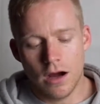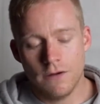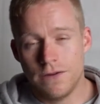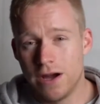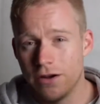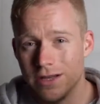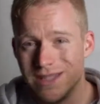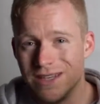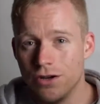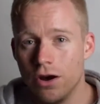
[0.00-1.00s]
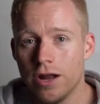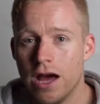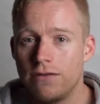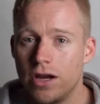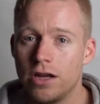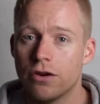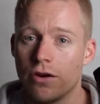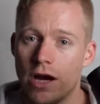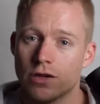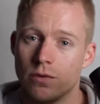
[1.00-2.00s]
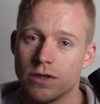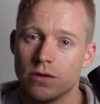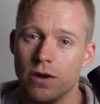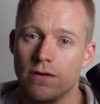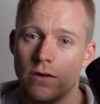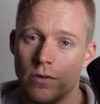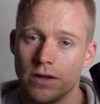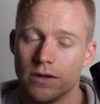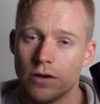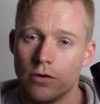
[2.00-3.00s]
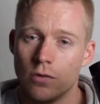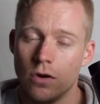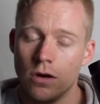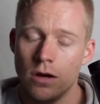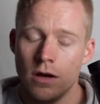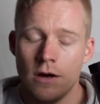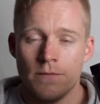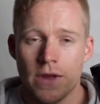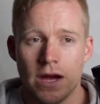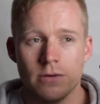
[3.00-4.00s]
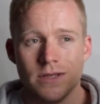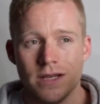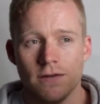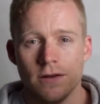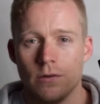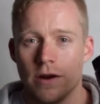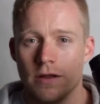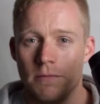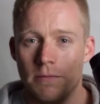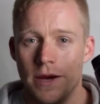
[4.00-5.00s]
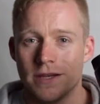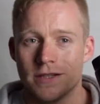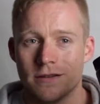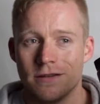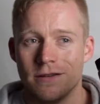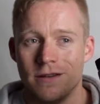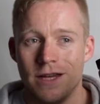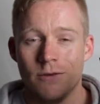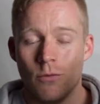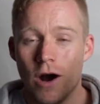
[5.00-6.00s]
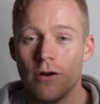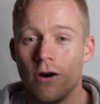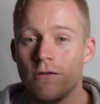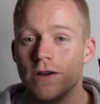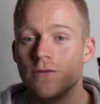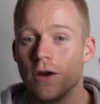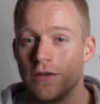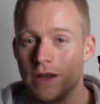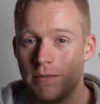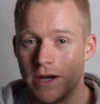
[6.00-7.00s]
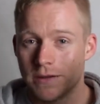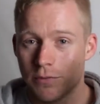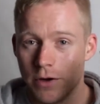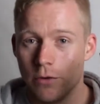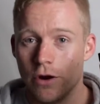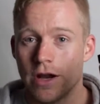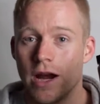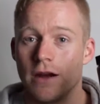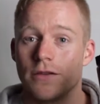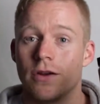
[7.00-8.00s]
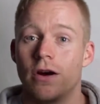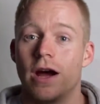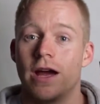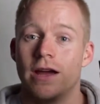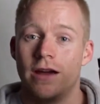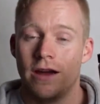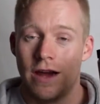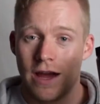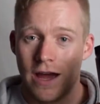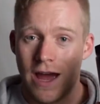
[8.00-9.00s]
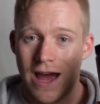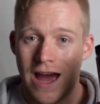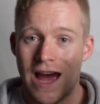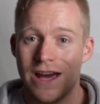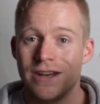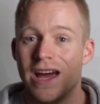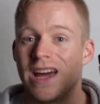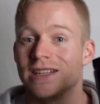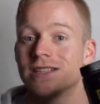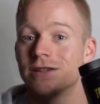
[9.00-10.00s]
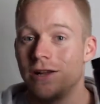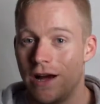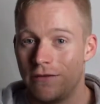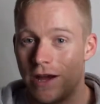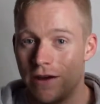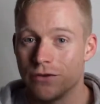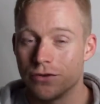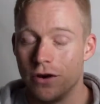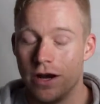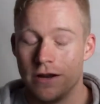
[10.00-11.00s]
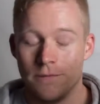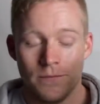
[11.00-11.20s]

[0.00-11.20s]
I found I did not have any crash whatsoever with the Total War, and it was definitely one of the best, if not the best pre-workout that I had and still have ever tried.